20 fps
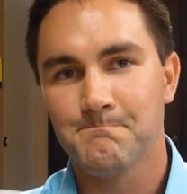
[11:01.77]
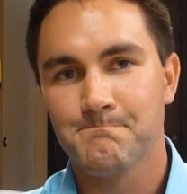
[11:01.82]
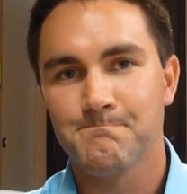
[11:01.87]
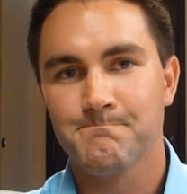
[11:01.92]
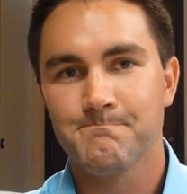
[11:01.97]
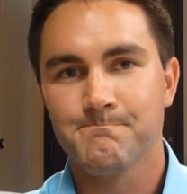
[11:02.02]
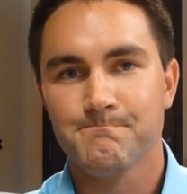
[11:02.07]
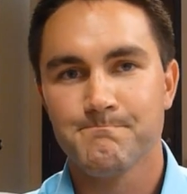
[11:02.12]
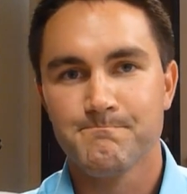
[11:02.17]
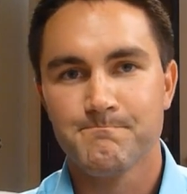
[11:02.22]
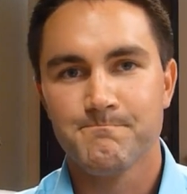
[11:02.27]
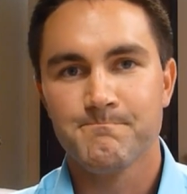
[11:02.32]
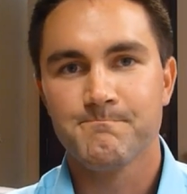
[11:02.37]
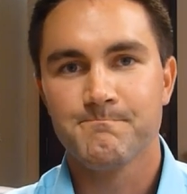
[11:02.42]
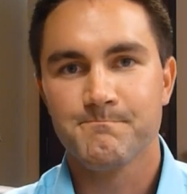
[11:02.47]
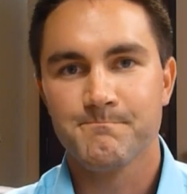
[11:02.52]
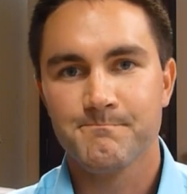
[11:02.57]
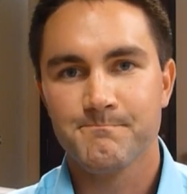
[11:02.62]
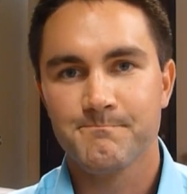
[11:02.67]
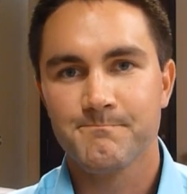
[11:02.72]
Cool.
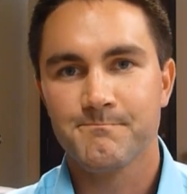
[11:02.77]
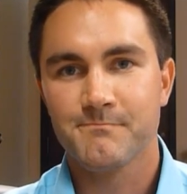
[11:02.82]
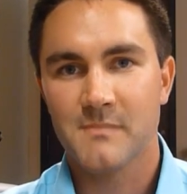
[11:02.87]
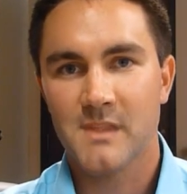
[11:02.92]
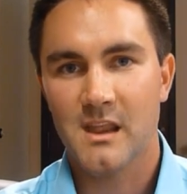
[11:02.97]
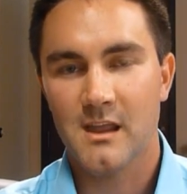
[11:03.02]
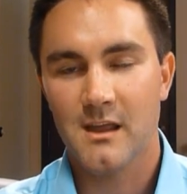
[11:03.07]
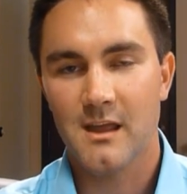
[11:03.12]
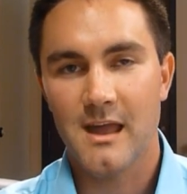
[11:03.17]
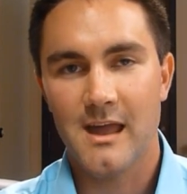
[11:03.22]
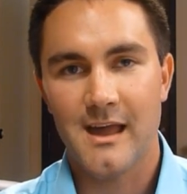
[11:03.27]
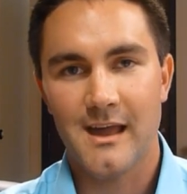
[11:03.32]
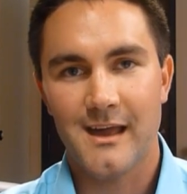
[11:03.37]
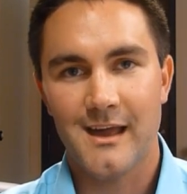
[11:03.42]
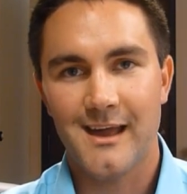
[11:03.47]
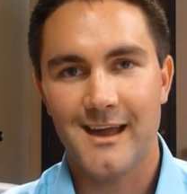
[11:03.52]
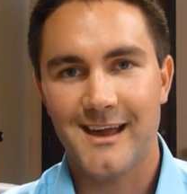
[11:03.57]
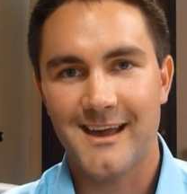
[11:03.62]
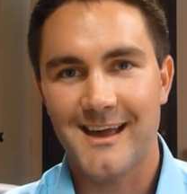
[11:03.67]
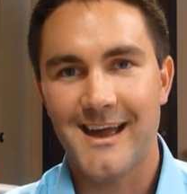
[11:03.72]
Jordan, thanks a lot. It's been a
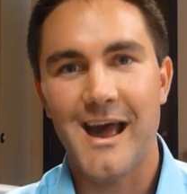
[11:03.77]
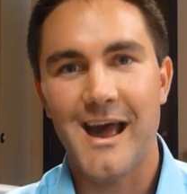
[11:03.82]
pleasure.